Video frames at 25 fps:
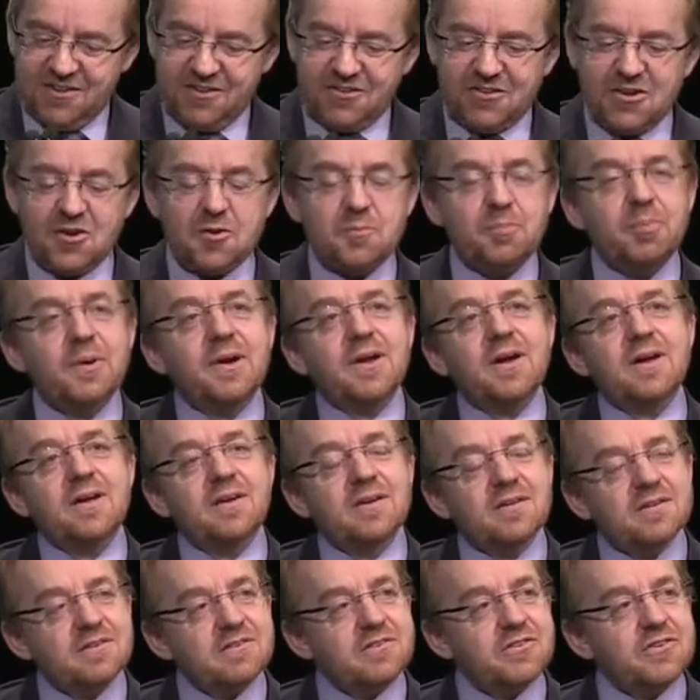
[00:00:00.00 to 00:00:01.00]
So, but
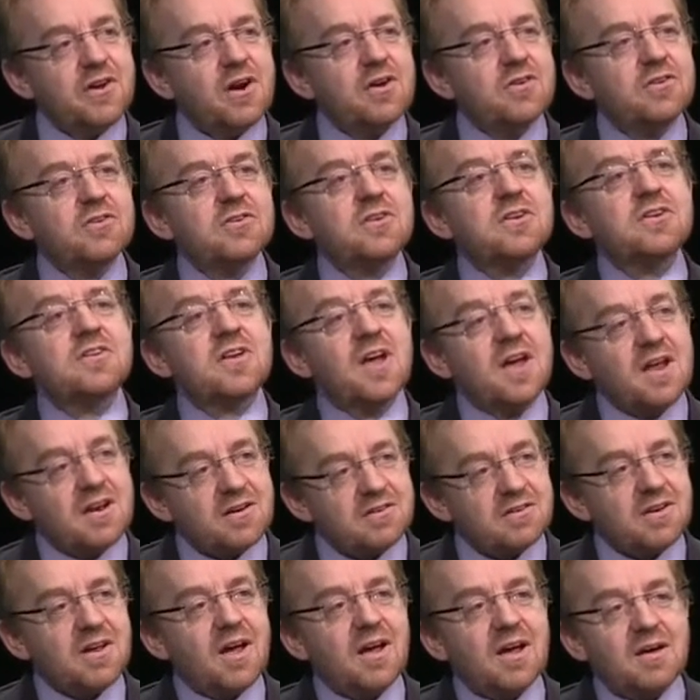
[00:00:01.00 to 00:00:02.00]
I started it
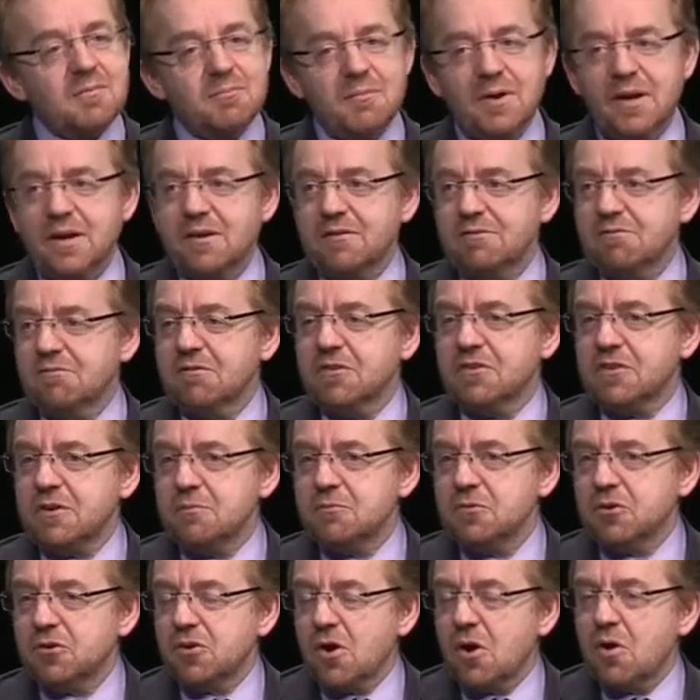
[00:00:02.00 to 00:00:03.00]
and um, it
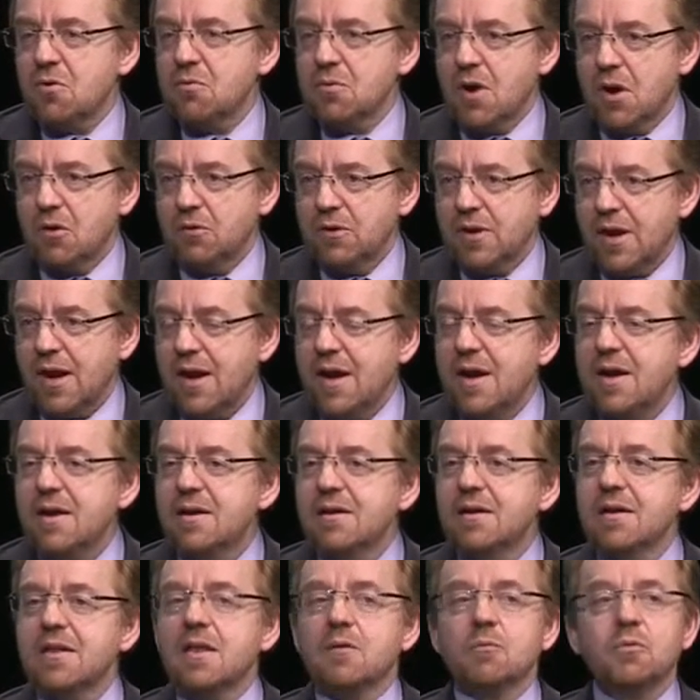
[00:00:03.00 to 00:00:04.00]
seemed to go
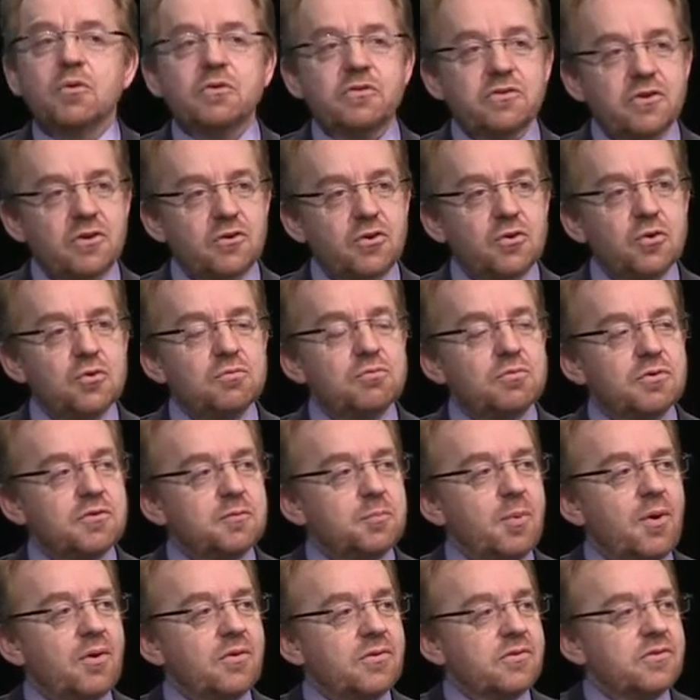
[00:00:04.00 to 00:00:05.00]
okay. It was a good
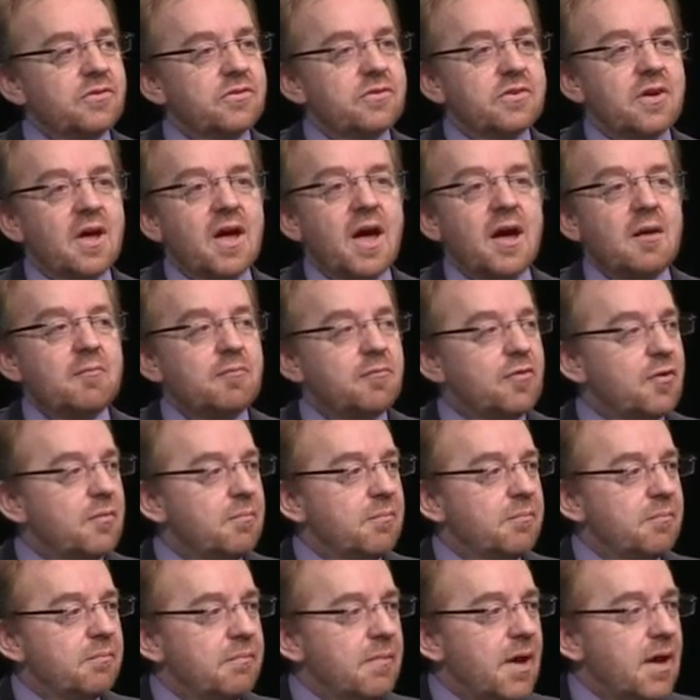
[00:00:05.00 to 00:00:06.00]
response um,
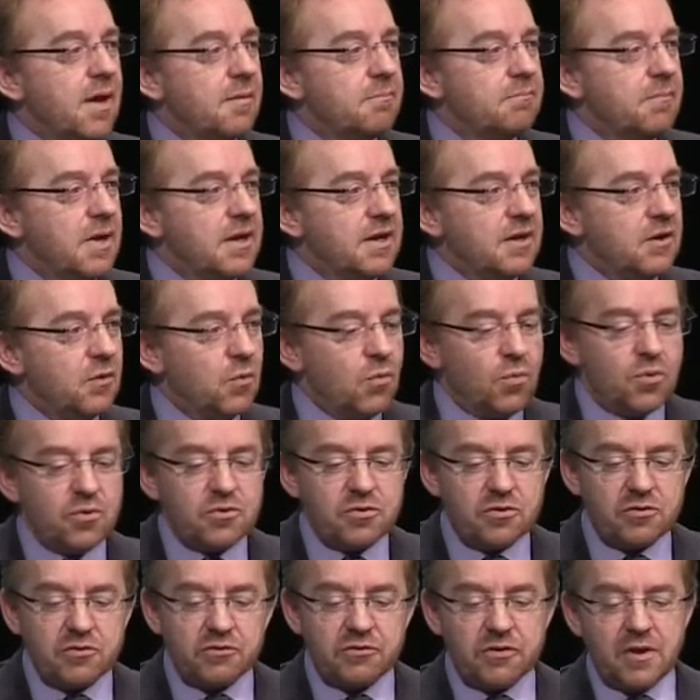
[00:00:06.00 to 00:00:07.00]
from uh, many
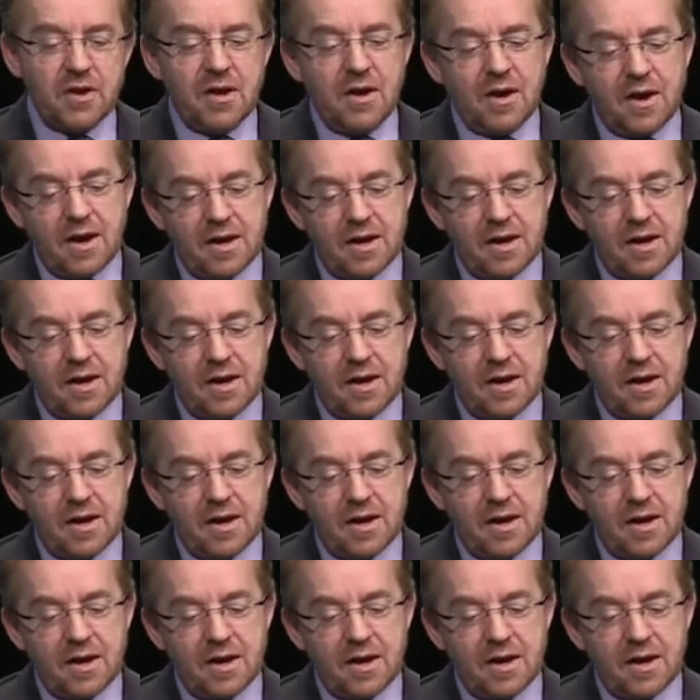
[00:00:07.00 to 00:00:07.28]
quarters.